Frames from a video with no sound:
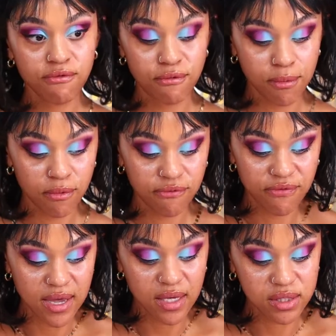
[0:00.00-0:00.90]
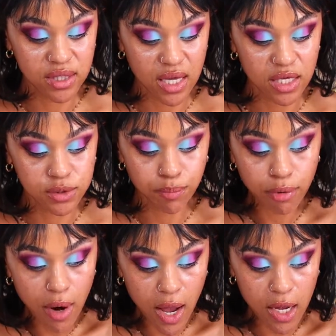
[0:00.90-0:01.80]
face is
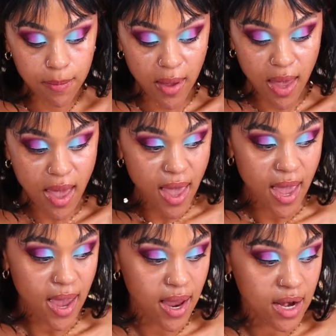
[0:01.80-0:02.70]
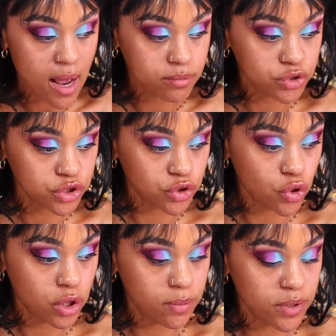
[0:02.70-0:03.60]
prime. And I'm just
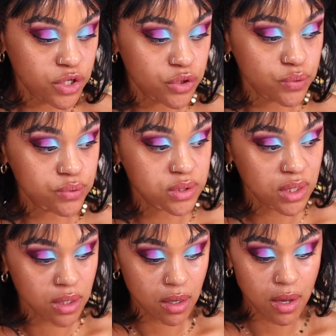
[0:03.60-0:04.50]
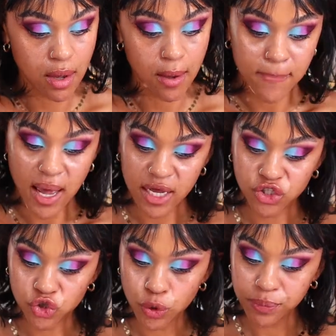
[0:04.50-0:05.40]
going to be using my
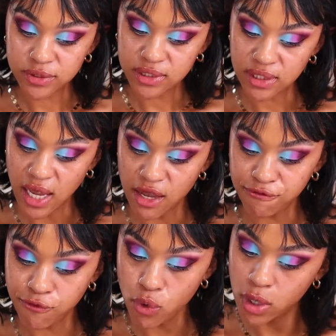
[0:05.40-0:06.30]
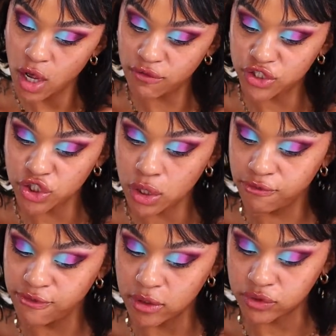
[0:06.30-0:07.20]
Superstay Full Coverage
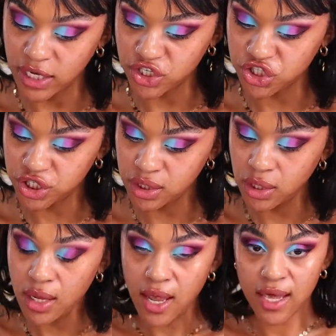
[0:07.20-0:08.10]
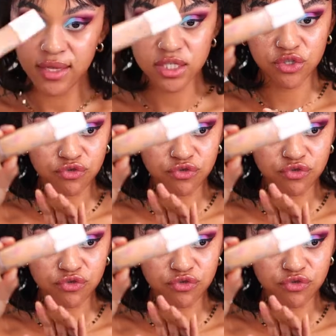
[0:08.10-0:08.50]
Foundation. And this is